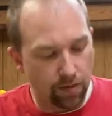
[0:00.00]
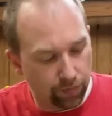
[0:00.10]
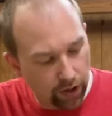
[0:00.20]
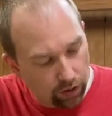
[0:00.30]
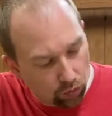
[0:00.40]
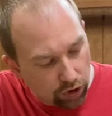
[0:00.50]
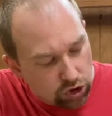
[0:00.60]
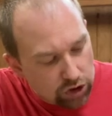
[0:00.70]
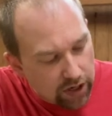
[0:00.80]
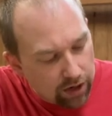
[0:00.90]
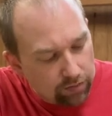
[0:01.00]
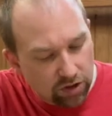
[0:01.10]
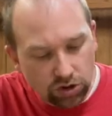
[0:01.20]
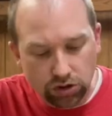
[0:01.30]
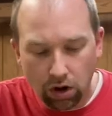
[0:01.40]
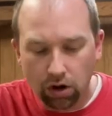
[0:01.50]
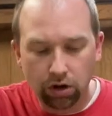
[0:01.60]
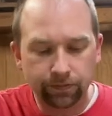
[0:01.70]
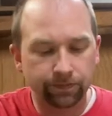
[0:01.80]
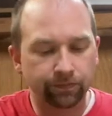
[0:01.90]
But once you get them installed,